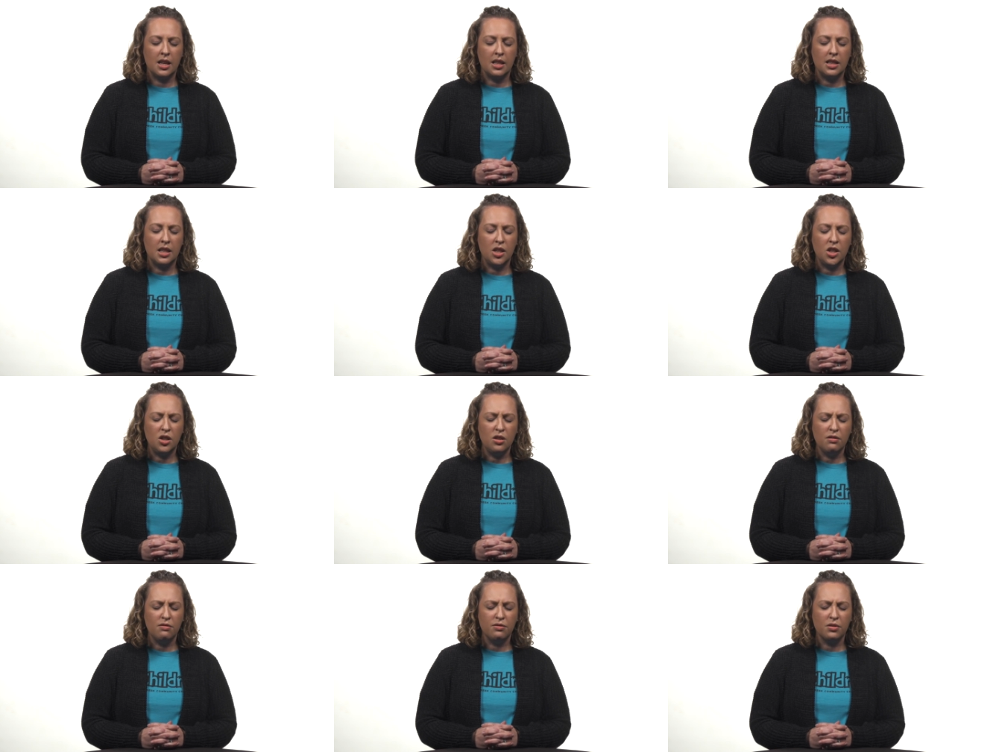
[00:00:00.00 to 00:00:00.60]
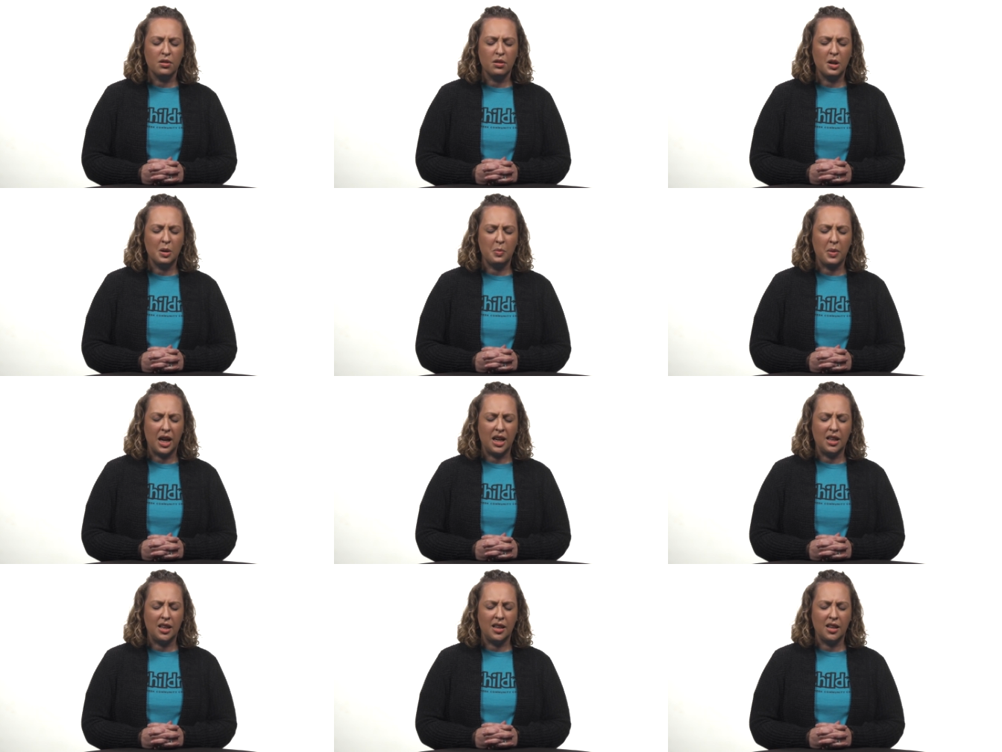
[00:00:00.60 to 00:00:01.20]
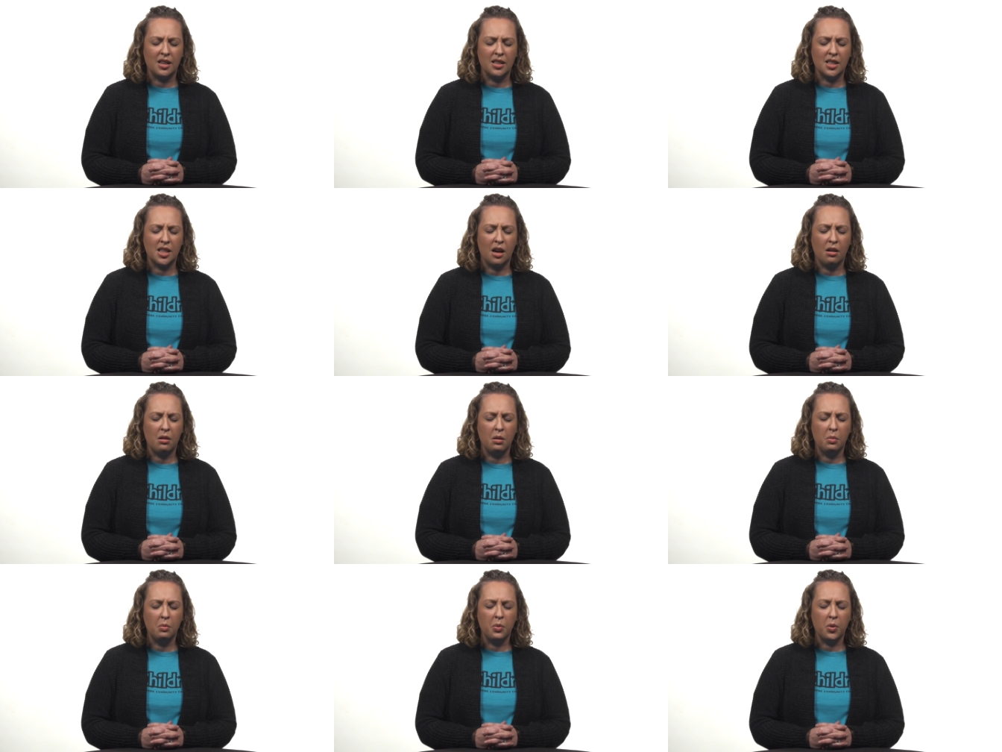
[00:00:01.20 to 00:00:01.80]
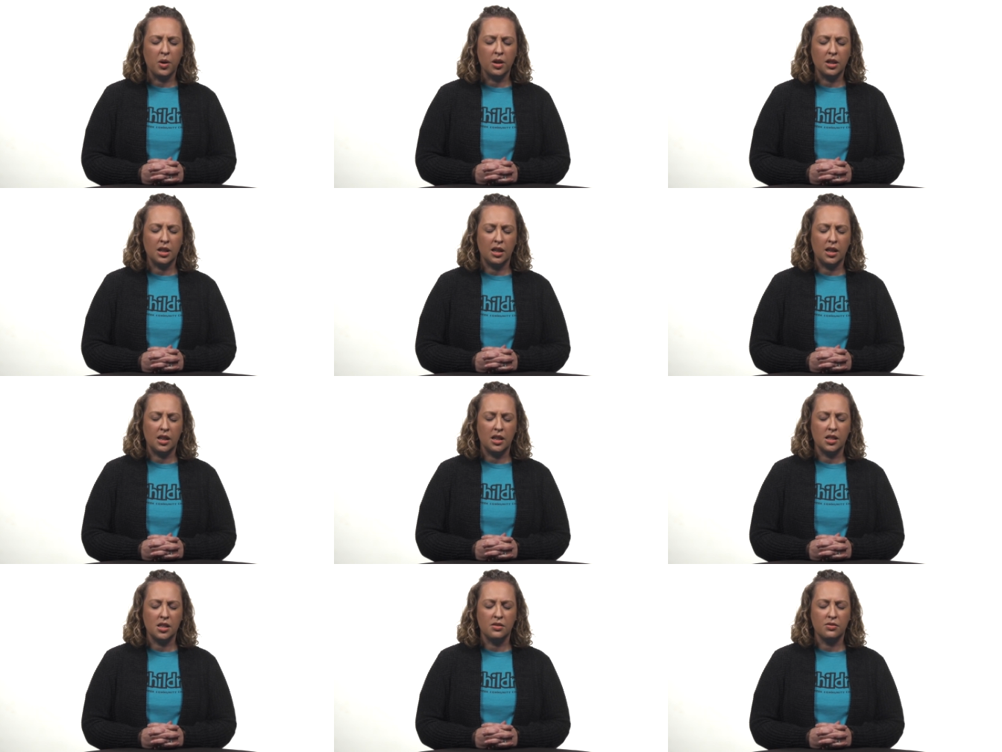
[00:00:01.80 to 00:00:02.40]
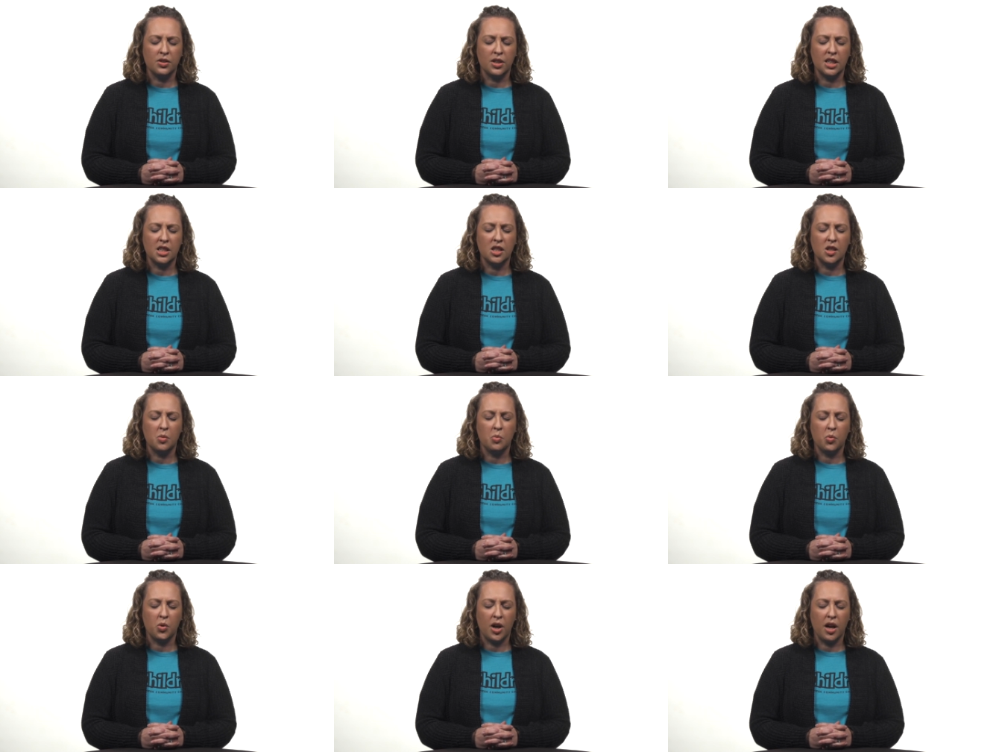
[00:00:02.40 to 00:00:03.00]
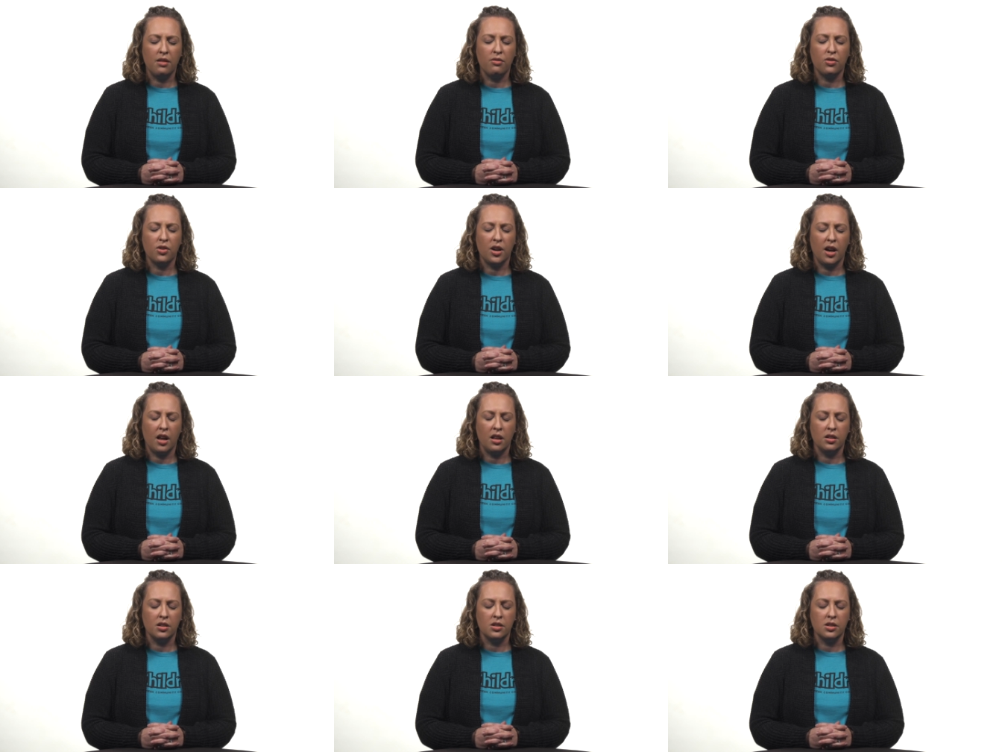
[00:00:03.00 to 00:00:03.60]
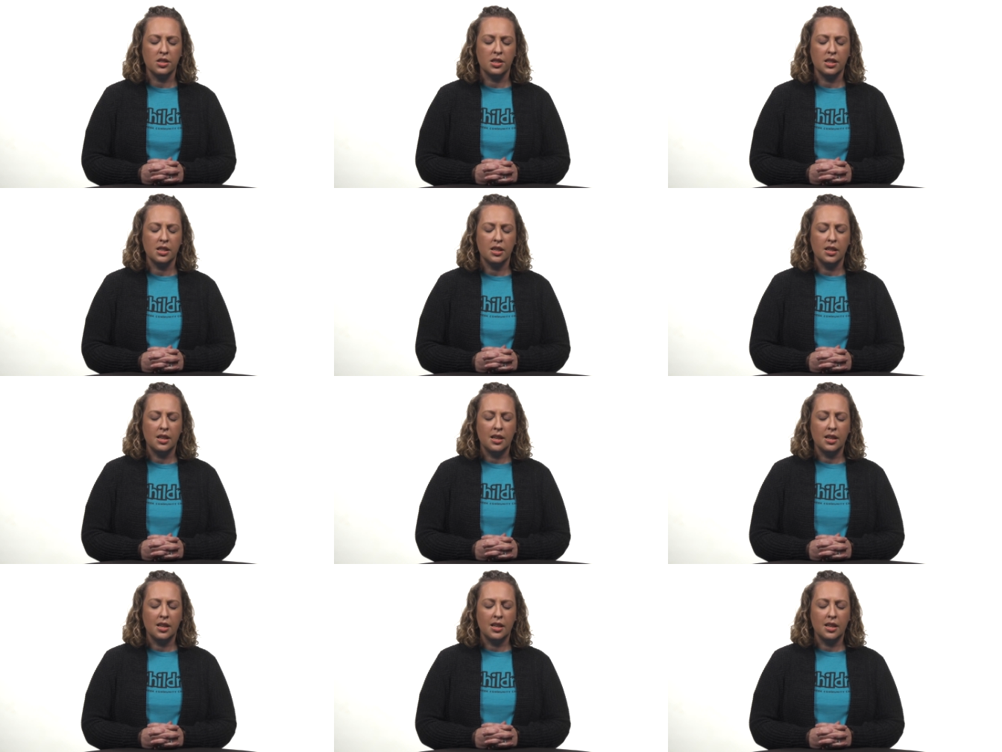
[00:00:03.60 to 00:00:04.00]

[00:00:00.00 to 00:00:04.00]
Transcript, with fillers: Thank you for reminding us how important it is for us to pray for others